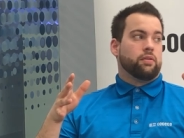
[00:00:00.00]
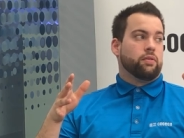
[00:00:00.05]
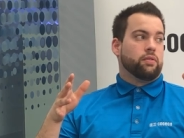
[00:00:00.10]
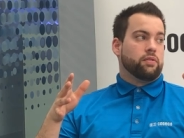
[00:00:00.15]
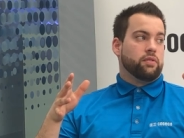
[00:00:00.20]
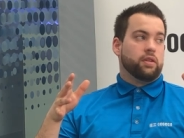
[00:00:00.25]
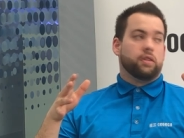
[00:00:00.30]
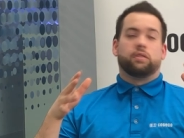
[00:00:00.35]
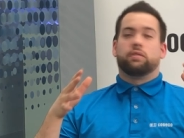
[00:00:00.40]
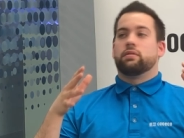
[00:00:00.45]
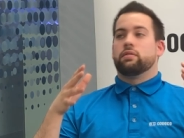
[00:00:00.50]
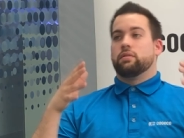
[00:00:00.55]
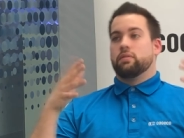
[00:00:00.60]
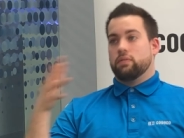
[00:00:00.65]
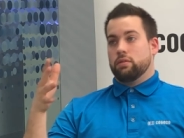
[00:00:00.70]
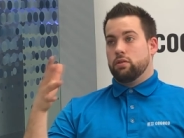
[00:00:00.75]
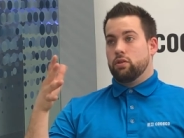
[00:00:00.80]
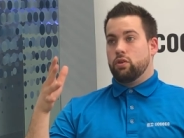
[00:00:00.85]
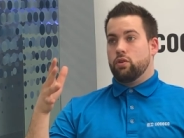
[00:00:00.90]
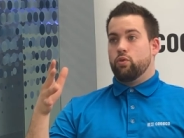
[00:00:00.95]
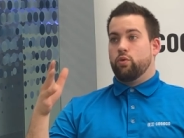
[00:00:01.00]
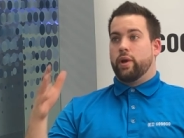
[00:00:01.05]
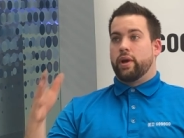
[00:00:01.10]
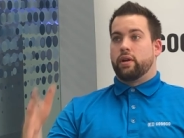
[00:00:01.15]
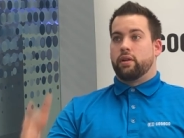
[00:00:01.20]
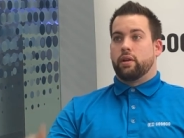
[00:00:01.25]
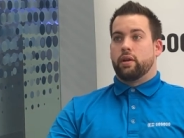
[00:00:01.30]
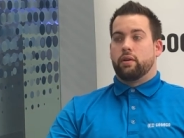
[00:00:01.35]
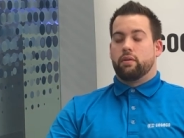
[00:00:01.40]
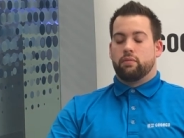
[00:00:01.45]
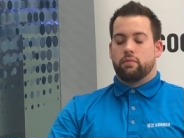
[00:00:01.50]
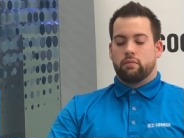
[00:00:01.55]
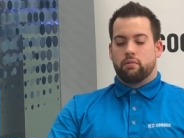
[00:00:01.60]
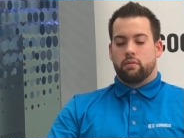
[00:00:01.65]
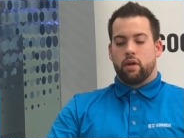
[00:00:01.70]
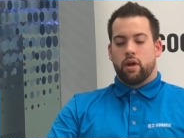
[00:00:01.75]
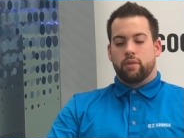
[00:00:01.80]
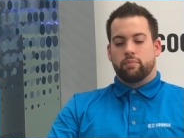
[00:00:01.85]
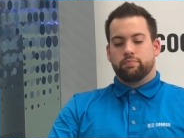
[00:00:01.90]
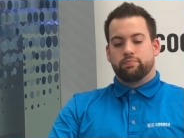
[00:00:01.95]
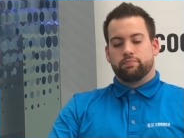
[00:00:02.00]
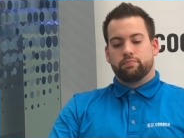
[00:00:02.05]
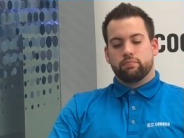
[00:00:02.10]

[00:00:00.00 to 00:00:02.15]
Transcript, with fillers: those needs right. quickly, right?